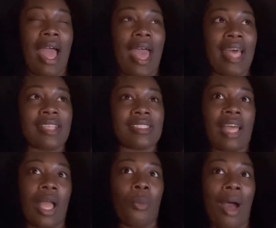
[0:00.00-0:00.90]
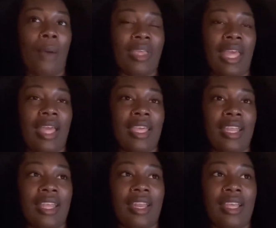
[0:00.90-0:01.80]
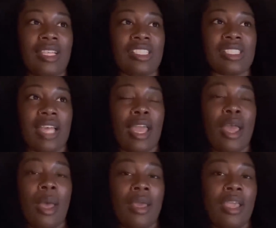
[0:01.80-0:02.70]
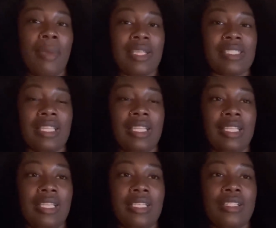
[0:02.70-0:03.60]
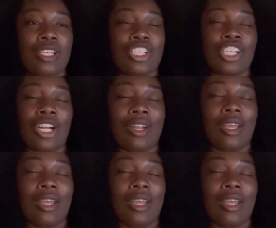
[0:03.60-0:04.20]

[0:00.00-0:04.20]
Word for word: ask like why we can't get in and he's just like he basically needs a shirt